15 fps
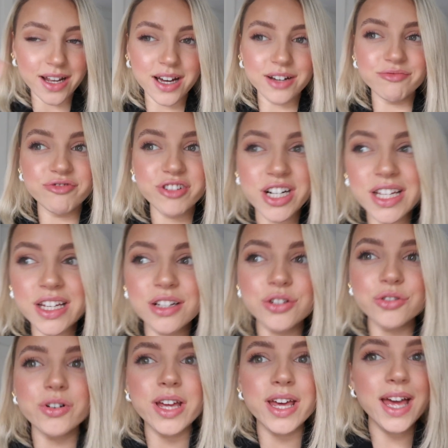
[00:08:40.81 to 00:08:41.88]
I really
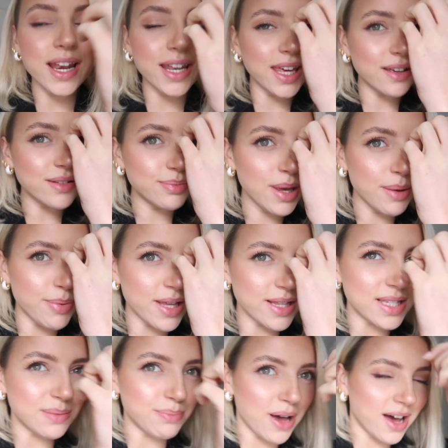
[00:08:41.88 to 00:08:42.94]
enjoy it, and it gets me a bit
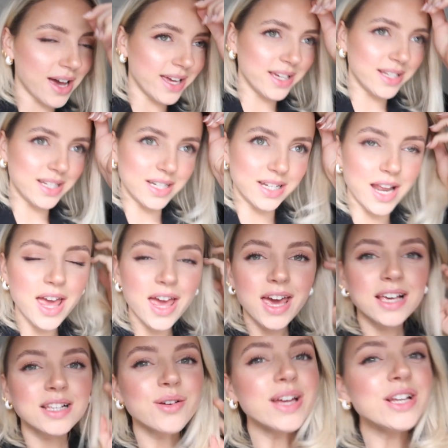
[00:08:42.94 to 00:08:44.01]
inspired, and
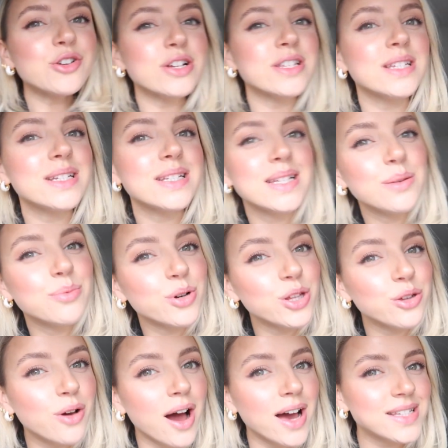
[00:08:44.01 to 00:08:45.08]
it's quite interesting to see what
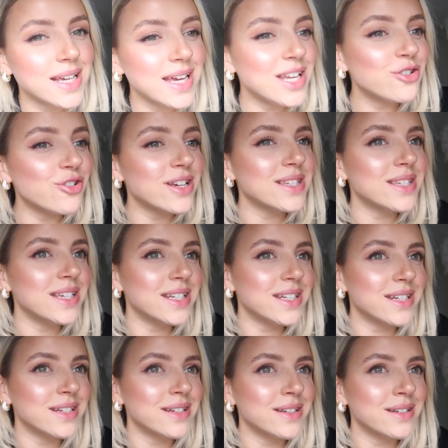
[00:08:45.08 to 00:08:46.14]
you guys are
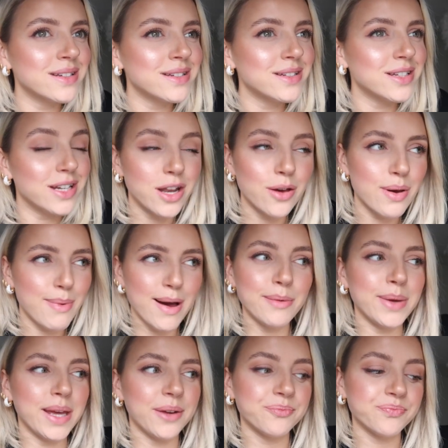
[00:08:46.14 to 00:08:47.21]
interested to know about
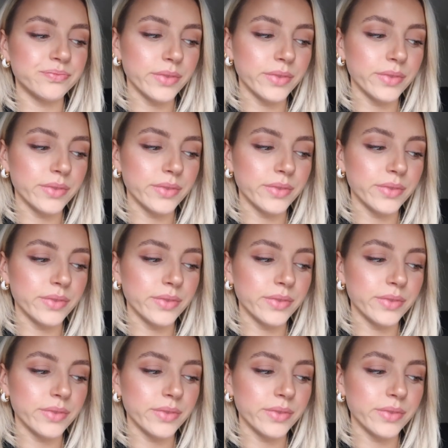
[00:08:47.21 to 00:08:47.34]
me.